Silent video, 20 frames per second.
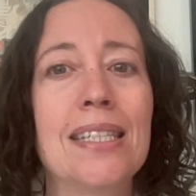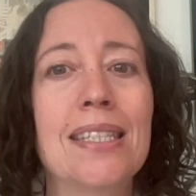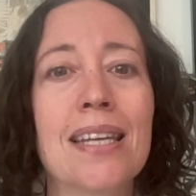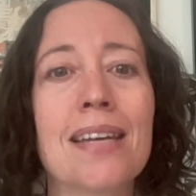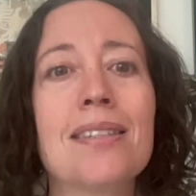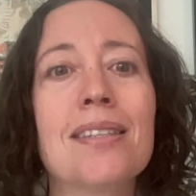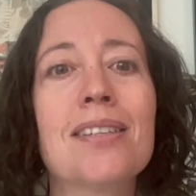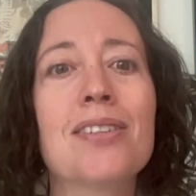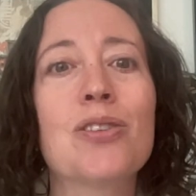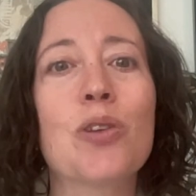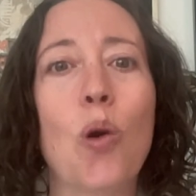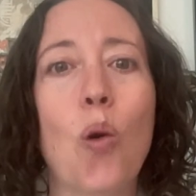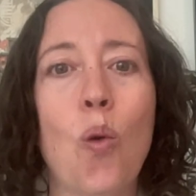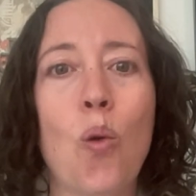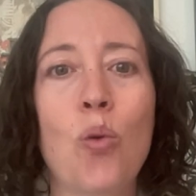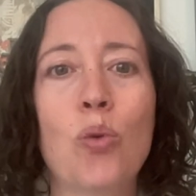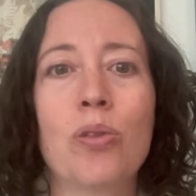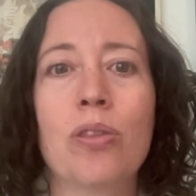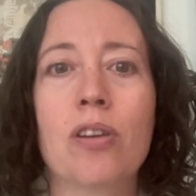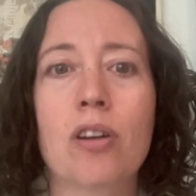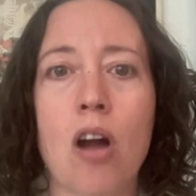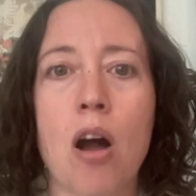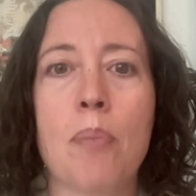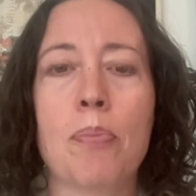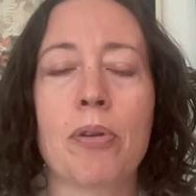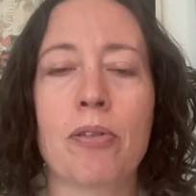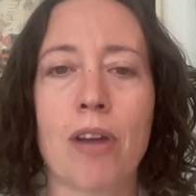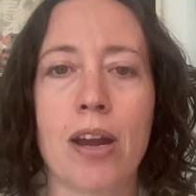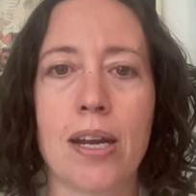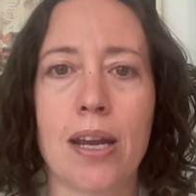doesn't own the
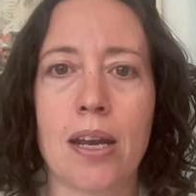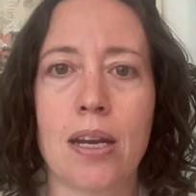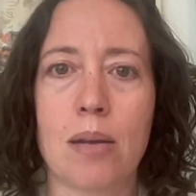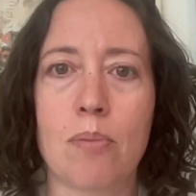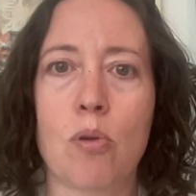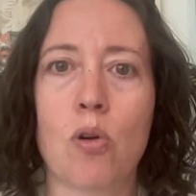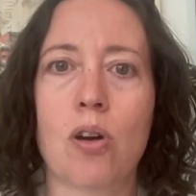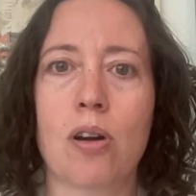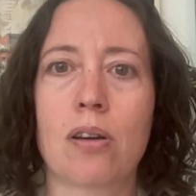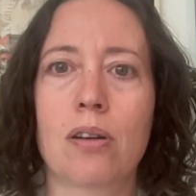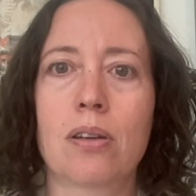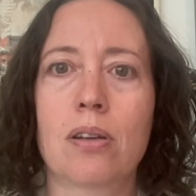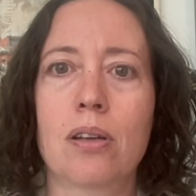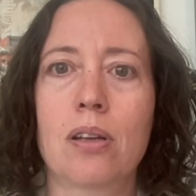copyright anymore.